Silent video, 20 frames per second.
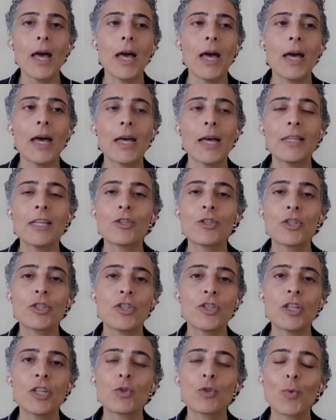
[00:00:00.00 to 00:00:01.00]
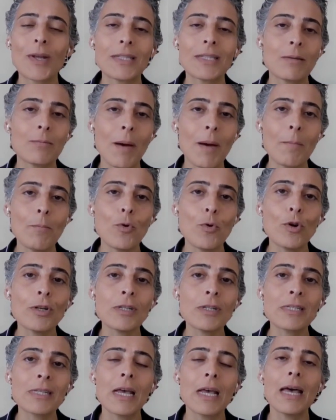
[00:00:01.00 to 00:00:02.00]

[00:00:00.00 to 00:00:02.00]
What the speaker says: the G20 members,